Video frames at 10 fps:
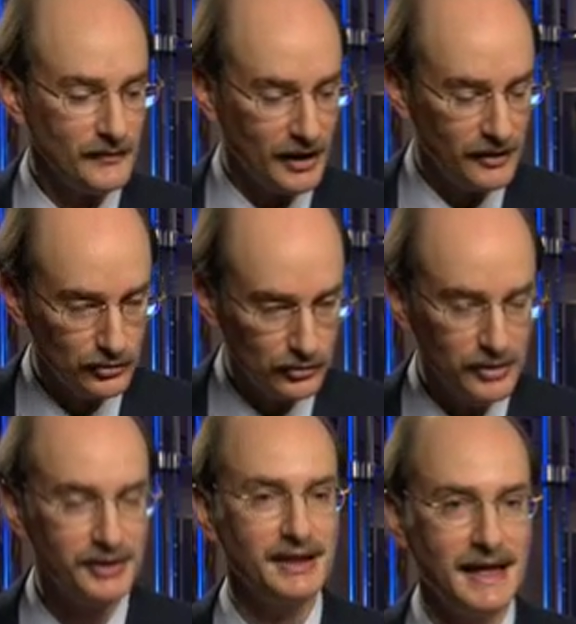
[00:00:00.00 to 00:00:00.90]
If you
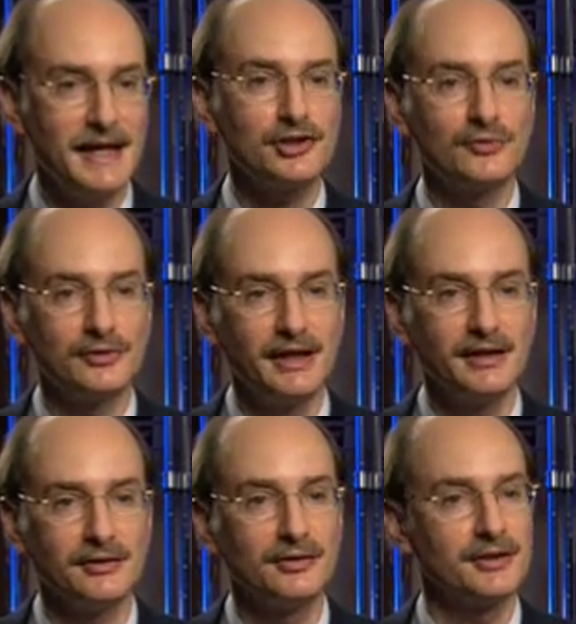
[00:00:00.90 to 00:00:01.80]
look at the actual
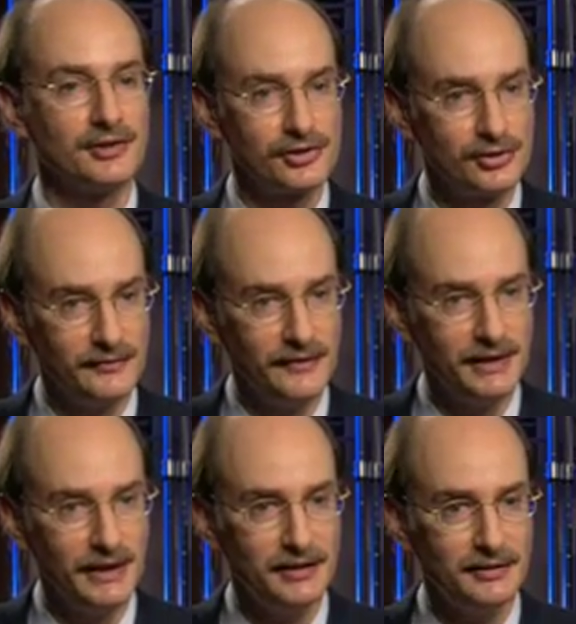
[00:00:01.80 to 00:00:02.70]
data, you look at the survey
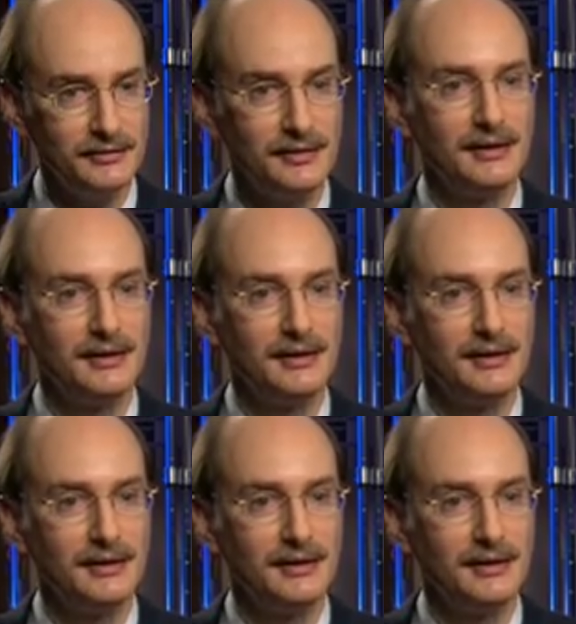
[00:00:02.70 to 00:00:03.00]
data,